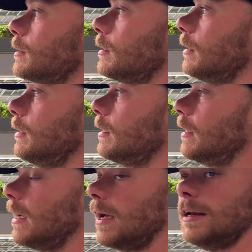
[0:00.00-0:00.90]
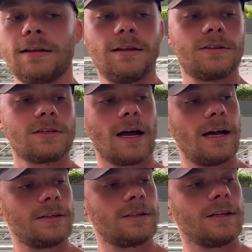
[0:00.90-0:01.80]
see. And it
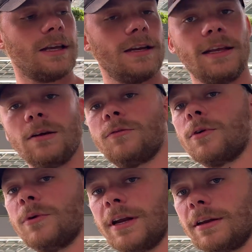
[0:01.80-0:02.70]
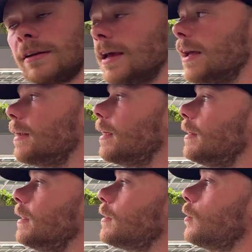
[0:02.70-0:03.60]
starts in infrared and then
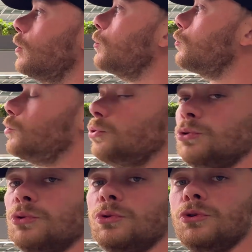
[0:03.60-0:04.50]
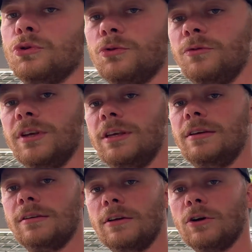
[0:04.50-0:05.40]
it goes to UV,
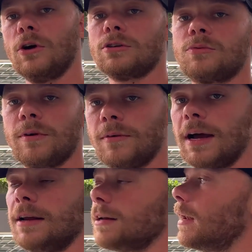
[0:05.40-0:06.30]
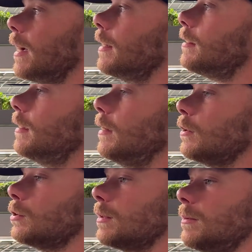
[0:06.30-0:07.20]
ultraviolet light.
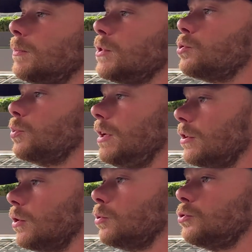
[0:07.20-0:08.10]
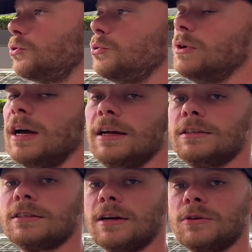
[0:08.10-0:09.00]
So between those two
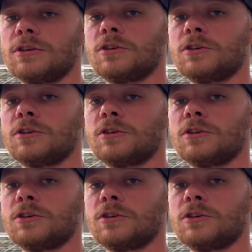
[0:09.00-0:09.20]
lights there is a